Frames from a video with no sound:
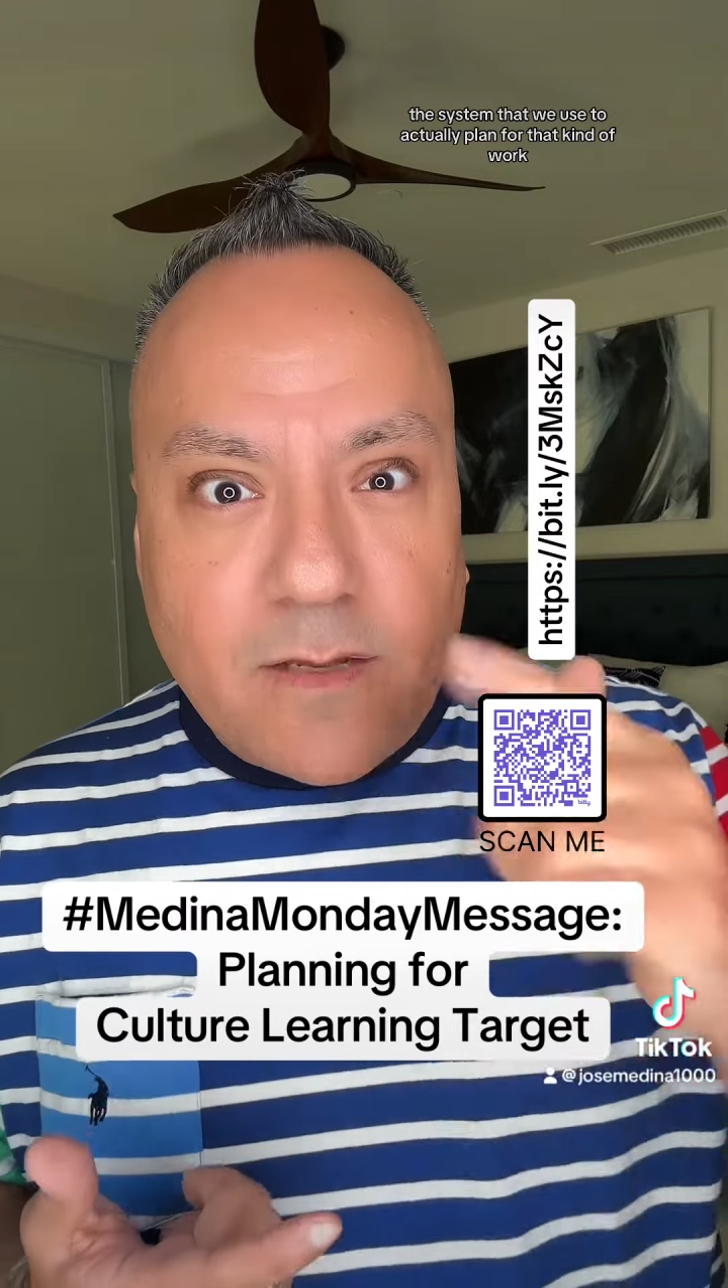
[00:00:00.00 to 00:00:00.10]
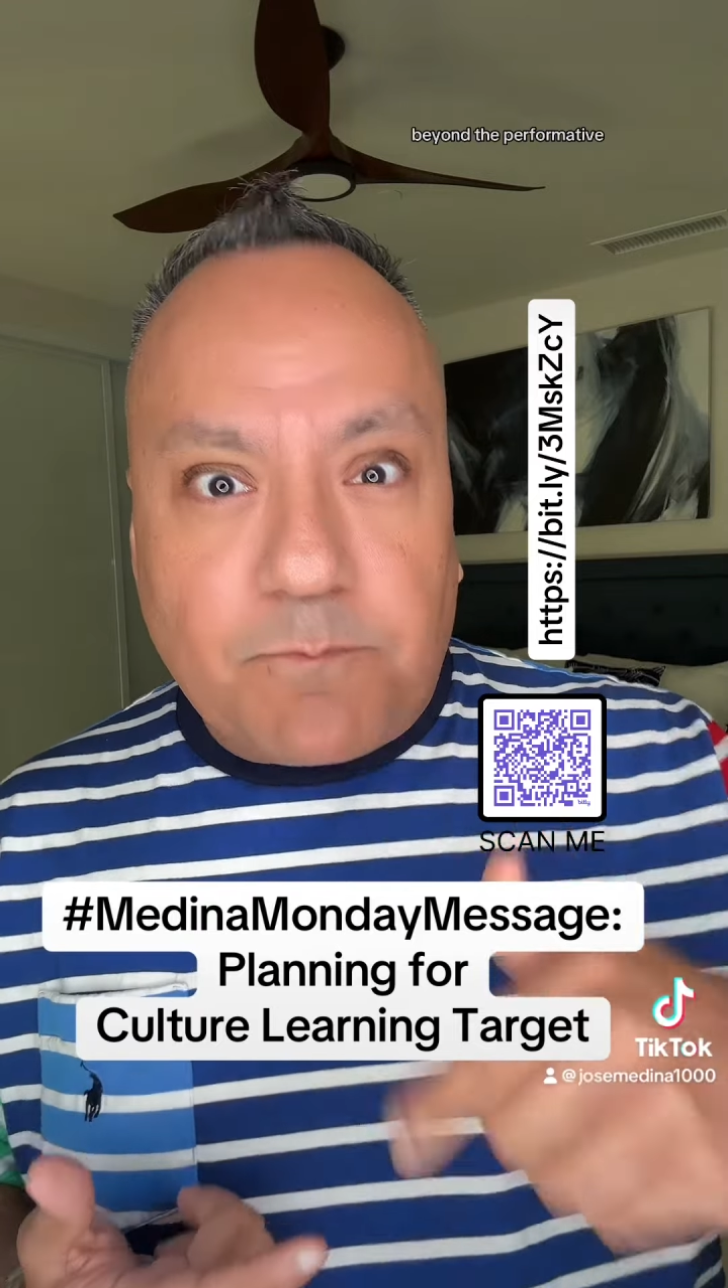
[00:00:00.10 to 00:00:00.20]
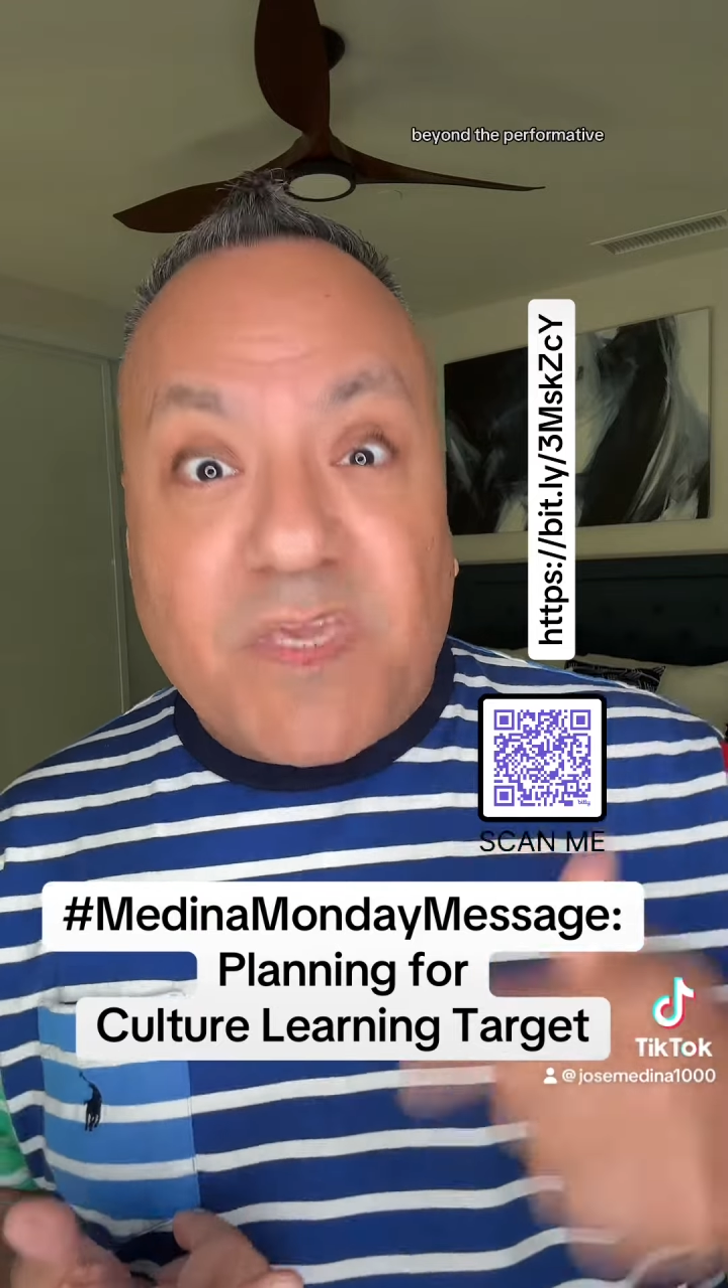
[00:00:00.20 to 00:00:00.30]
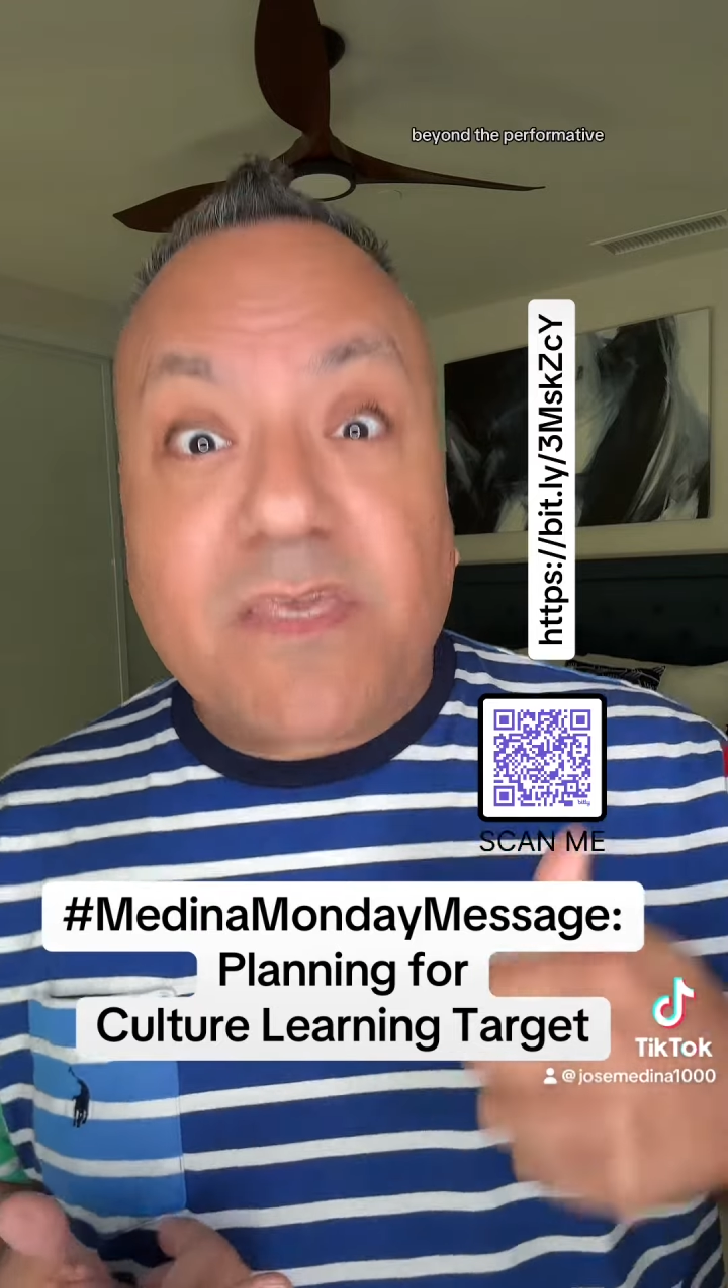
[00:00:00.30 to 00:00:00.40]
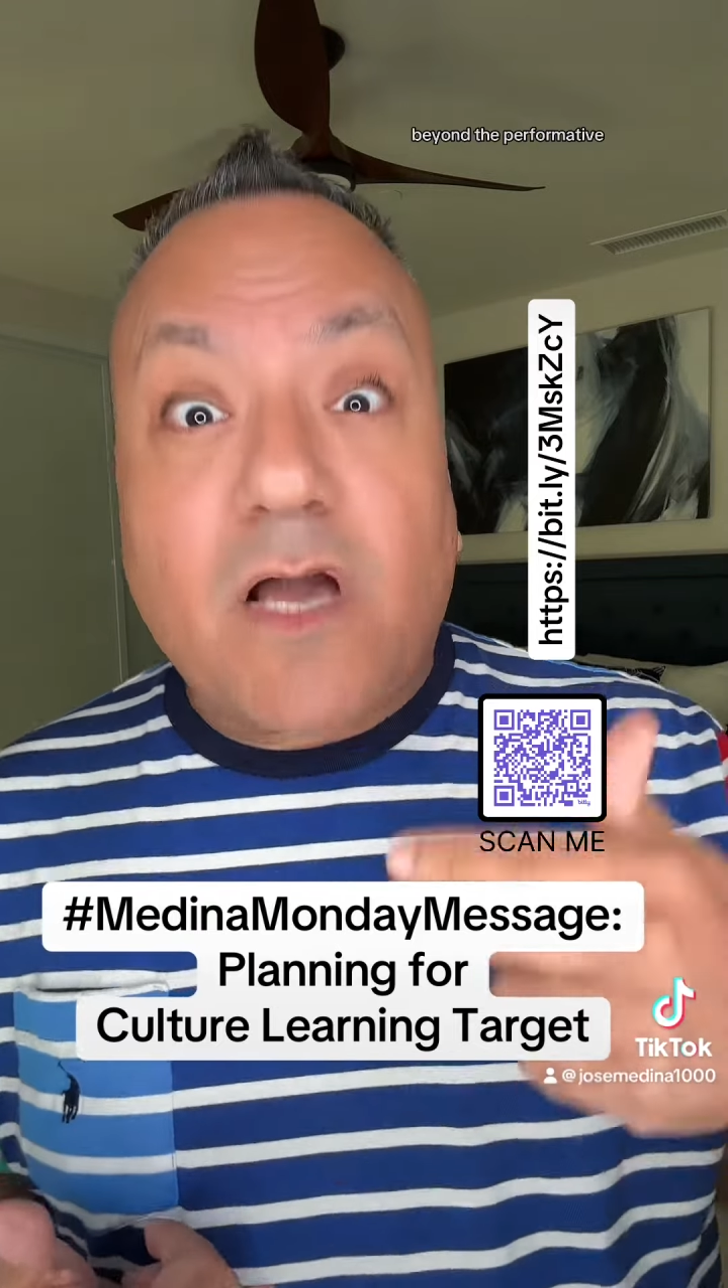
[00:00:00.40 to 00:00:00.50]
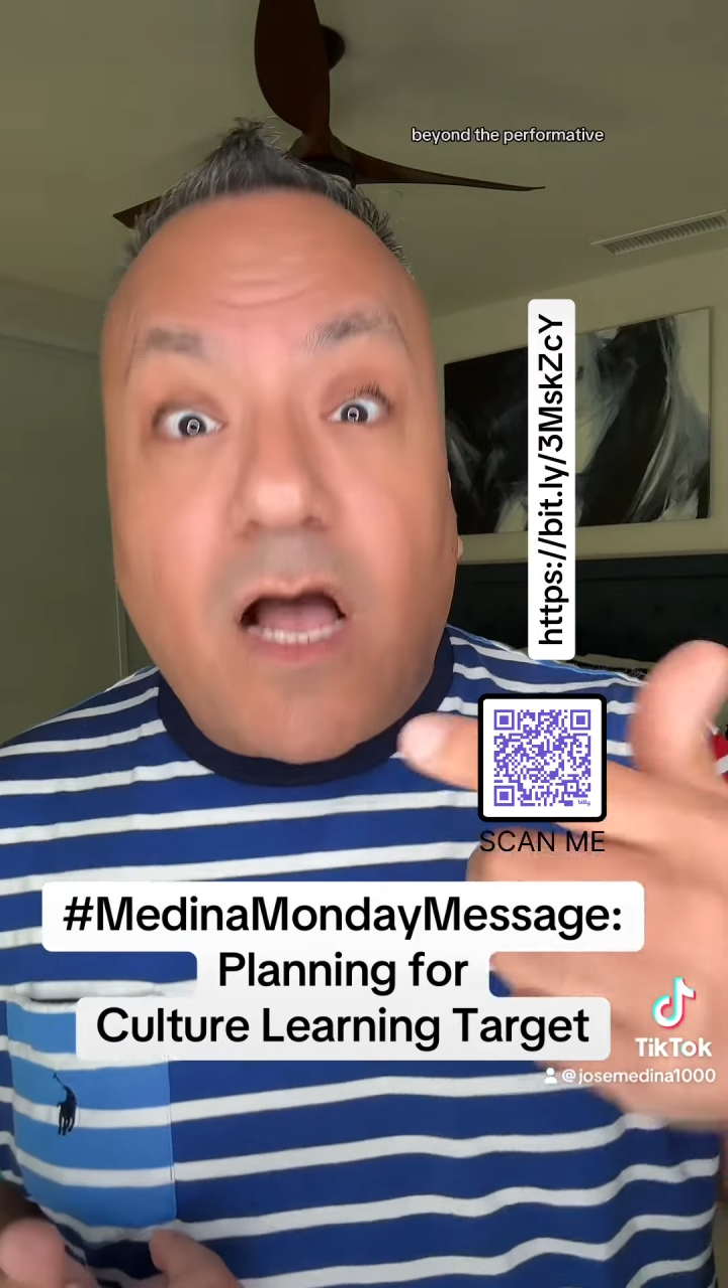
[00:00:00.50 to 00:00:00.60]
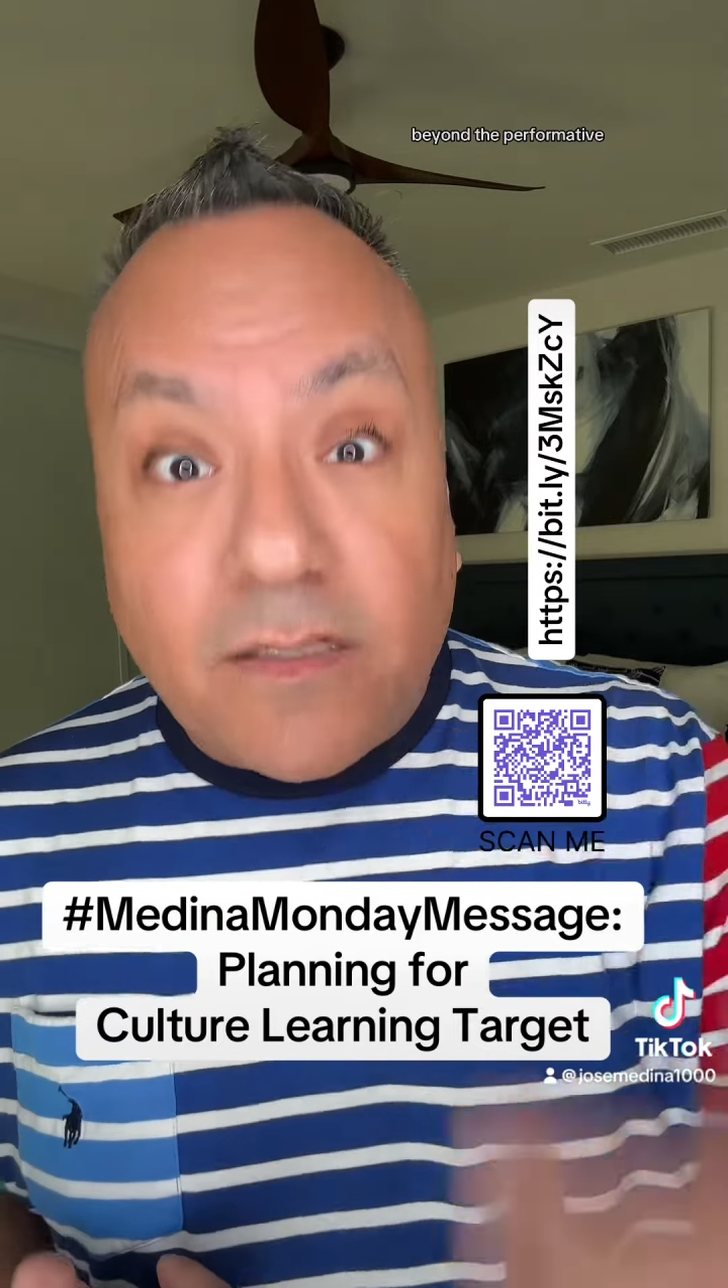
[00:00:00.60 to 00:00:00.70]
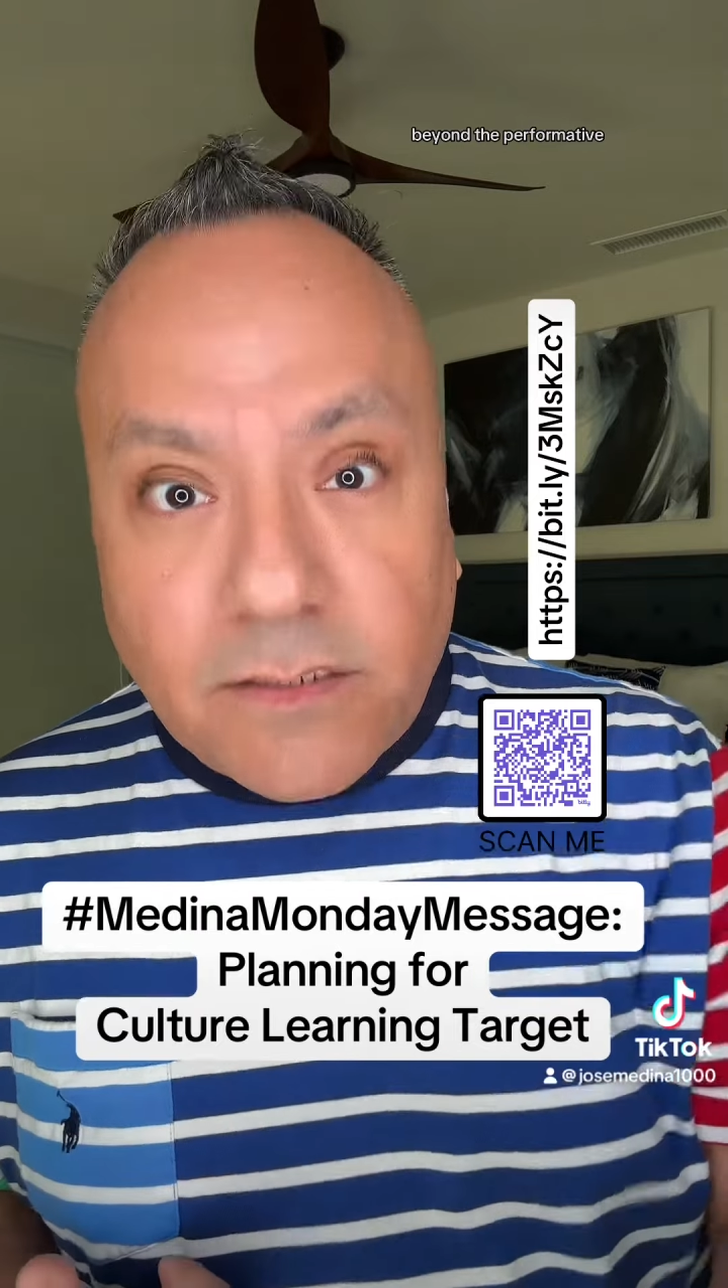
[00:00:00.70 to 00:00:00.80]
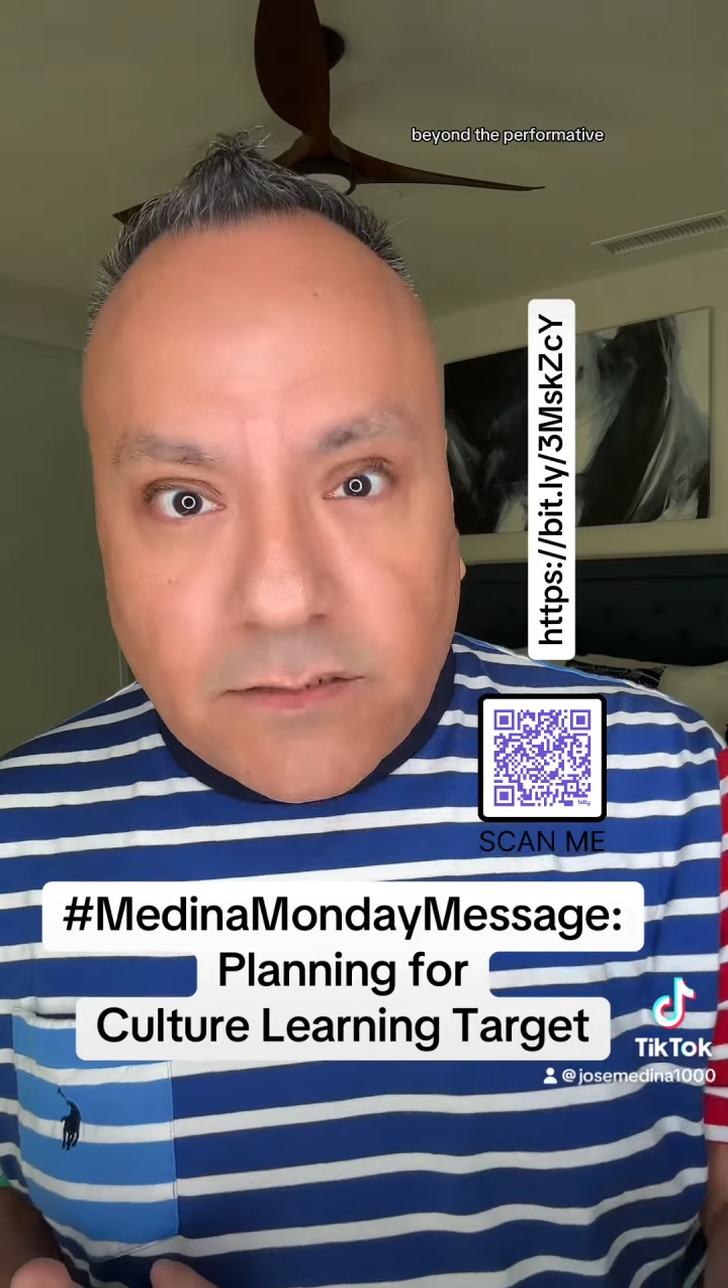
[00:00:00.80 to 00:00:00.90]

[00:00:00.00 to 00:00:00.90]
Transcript: beyond